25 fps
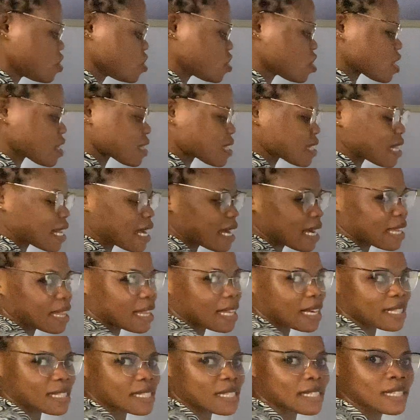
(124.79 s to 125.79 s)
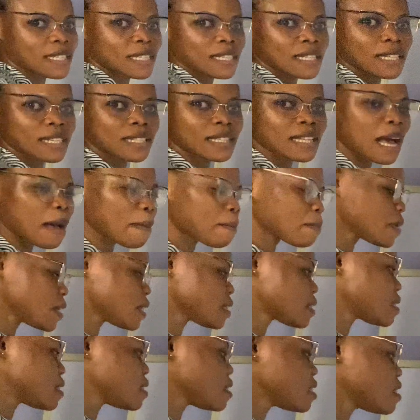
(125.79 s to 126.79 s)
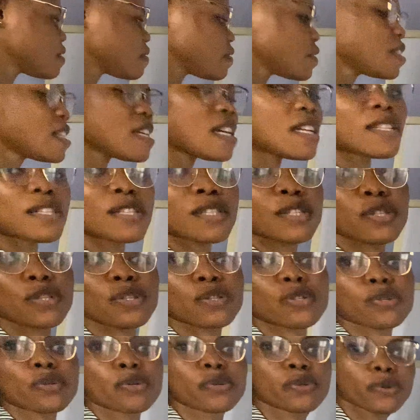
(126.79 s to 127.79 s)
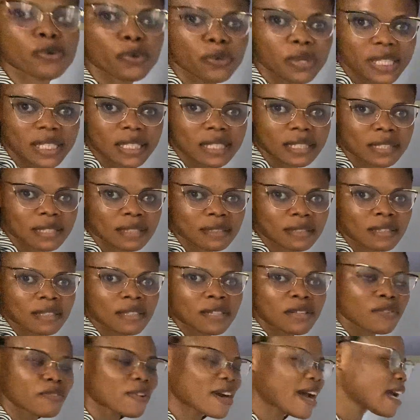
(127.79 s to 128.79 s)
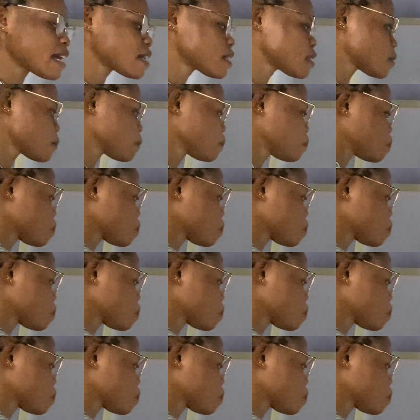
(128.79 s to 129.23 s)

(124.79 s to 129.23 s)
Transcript: Just like that. That means the dividend is growing, right?